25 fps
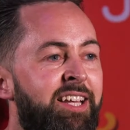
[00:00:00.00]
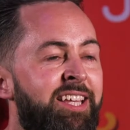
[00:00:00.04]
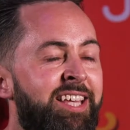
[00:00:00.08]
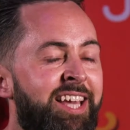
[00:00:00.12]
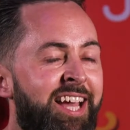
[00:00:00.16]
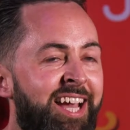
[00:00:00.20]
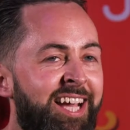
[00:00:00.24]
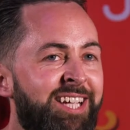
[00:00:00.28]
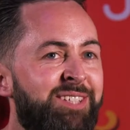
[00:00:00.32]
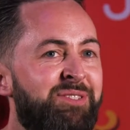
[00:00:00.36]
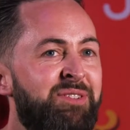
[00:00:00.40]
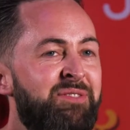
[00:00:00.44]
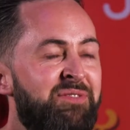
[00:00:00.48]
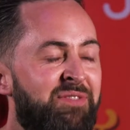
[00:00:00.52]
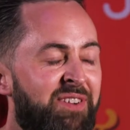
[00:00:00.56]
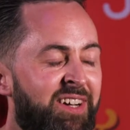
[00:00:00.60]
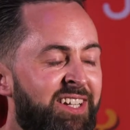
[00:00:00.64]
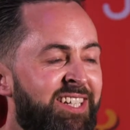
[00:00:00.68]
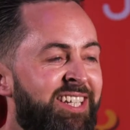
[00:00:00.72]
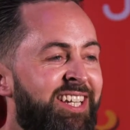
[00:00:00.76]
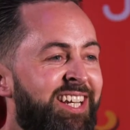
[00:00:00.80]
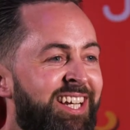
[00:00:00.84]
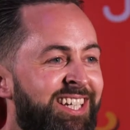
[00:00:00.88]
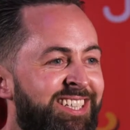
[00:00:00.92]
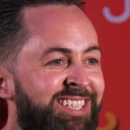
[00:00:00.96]
Yeah, it's been
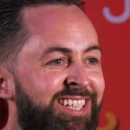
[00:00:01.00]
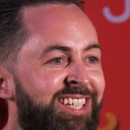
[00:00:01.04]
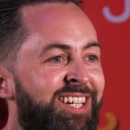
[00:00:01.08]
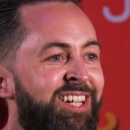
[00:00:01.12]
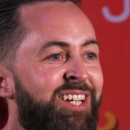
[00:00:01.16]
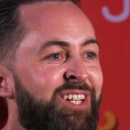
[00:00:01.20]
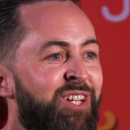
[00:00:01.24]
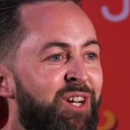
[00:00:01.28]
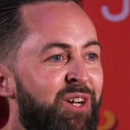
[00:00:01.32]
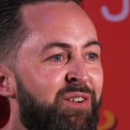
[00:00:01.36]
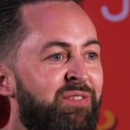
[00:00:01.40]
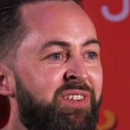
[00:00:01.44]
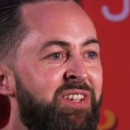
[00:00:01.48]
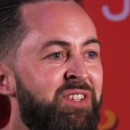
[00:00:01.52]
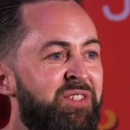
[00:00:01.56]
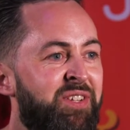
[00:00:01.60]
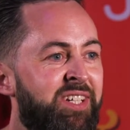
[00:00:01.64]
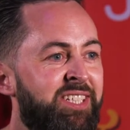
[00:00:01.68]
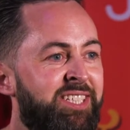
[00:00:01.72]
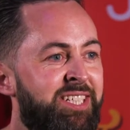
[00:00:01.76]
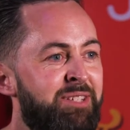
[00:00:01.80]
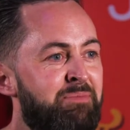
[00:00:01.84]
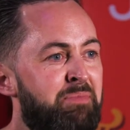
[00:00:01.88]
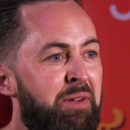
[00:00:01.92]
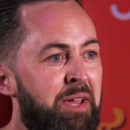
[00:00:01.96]
fun. There's a lot of
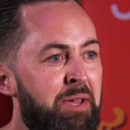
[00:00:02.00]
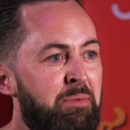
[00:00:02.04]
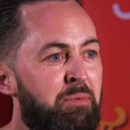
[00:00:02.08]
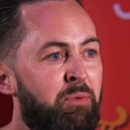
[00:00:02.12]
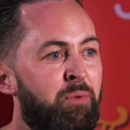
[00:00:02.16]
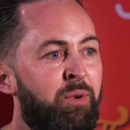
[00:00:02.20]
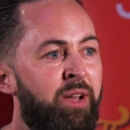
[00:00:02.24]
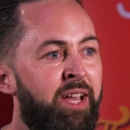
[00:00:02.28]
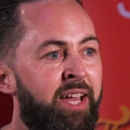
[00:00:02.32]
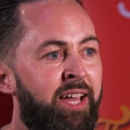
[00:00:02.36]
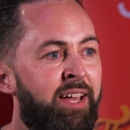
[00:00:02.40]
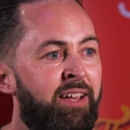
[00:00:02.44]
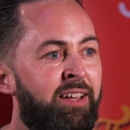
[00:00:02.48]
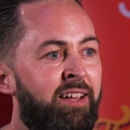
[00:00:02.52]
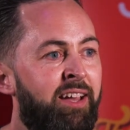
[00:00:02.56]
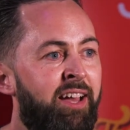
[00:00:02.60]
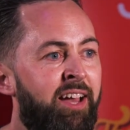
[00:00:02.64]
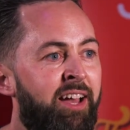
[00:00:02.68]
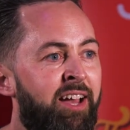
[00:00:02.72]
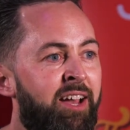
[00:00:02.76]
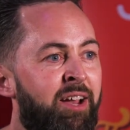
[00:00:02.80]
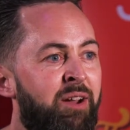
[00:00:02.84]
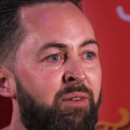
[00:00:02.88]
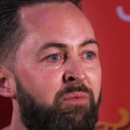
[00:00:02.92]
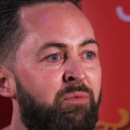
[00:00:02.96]
interesting people here.
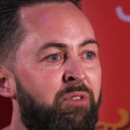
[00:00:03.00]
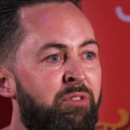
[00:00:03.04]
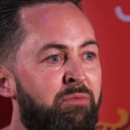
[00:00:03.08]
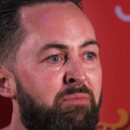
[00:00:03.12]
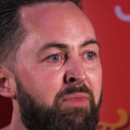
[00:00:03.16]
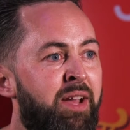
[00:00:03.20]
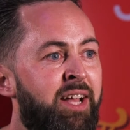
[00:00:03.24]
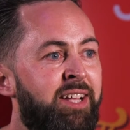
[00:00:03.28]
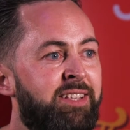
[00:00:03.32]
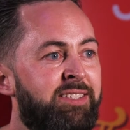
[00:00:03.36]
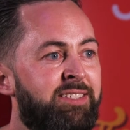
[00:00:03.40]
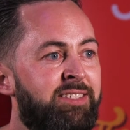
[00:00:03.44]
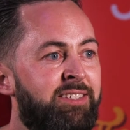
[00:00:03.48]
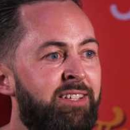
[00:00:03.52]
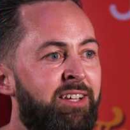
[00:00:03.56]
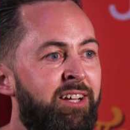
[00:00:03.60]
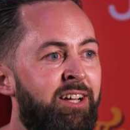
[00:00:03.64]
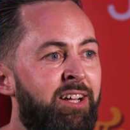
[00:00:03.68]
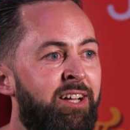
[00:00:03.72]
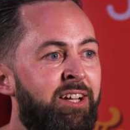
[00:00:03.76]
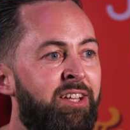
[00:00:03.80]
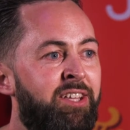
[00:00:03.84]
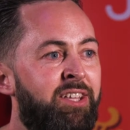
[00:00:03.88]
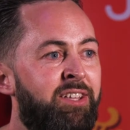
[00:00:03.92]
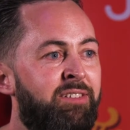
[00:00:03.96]
We've met
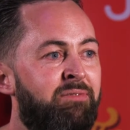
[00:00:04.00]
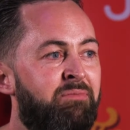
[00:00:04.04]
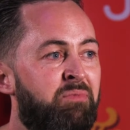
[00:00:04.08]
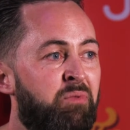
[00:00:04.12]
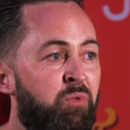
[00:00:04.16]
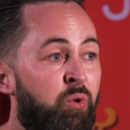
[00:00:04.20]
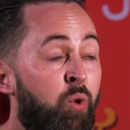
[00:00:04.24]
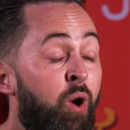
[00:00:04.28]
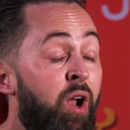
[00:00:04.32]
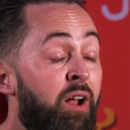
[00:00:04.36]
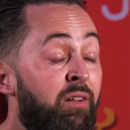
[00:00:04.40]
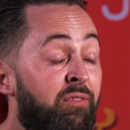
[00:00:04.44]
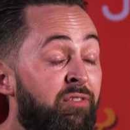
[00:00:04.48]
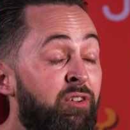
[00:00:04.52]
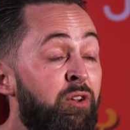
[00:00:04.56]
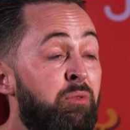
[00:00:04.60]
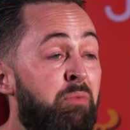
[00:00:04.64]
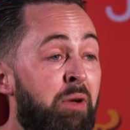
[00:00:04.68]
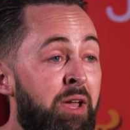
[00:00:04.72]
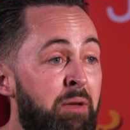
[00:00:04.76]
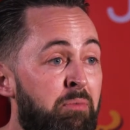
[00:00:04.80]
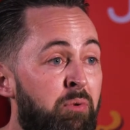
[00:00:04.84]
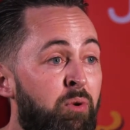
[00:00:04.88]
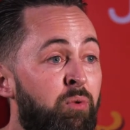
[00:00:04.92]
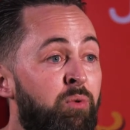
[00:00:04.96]
quite a few
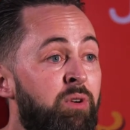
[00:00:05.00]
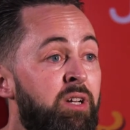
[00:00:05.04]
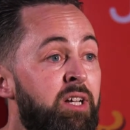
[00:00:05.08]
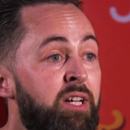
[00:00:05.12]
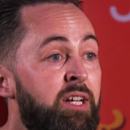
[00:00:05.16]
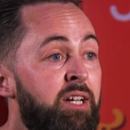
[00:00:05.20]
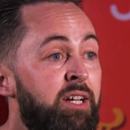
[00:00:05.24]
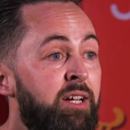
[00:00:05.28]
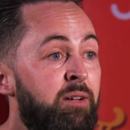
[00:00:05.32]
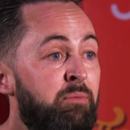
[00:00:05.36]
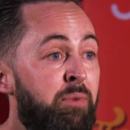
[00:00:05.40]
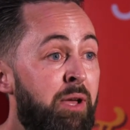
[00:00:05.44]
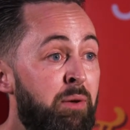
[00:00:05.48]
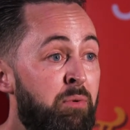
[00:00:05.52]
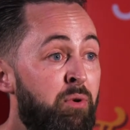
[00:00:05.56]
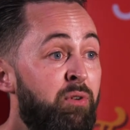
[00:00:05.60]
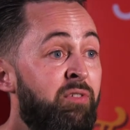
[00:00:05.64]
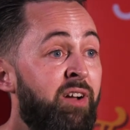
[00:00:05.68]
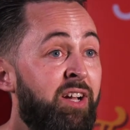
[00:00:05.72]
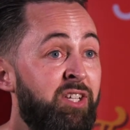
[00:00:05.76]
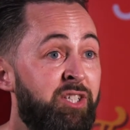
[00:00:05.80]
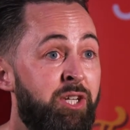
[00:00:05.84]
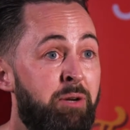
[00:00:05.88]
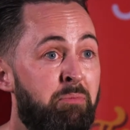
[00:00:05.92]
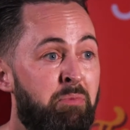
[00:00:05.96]
people. People
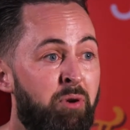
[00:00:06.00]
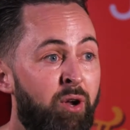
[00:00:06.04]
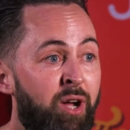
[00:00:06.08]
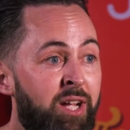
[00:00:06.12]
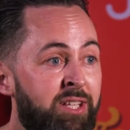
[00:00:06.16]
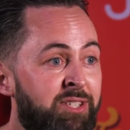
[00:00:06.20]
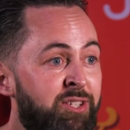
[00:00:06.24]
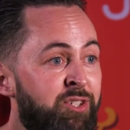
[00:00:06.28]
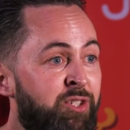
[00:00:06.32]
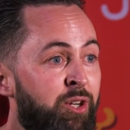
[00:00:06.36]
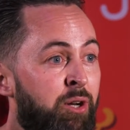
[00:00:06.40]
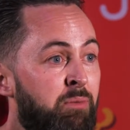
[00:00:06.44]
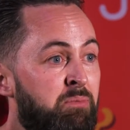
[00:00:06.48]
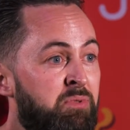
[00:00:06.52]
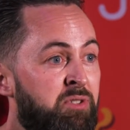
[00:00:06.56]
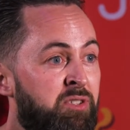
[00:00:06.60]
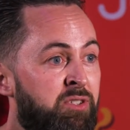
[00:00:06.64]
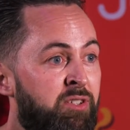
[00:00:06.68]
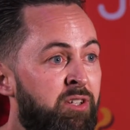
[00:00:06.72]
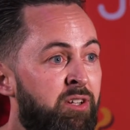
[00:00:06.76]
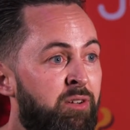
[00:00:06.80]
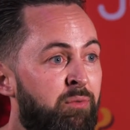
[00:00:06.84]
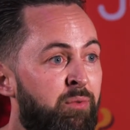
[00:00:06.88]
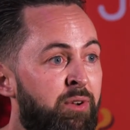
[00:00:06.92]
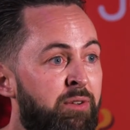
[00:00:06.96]
have actually applied to
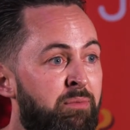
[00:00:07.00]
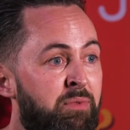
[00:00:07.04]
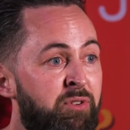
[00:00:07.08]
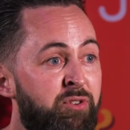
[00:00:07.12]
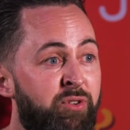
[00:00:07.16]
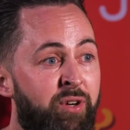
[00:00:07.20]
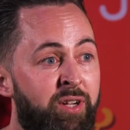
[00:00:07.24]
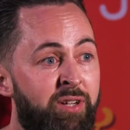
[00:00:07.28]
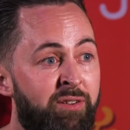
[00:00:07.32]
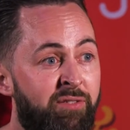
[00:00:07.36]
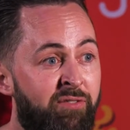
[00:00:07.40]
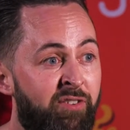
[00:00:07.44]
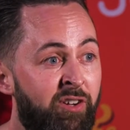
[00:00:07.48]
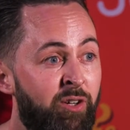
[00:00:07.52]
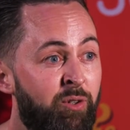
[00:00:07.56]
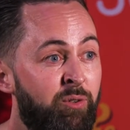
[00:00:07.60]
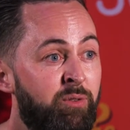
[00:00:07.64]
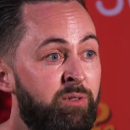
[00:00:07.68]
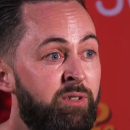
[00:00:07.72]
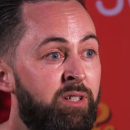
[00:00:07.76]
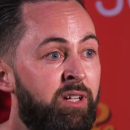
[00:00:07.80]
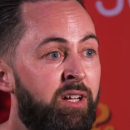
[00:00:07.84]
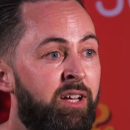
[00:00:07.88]
jobs that we've been trying to fill.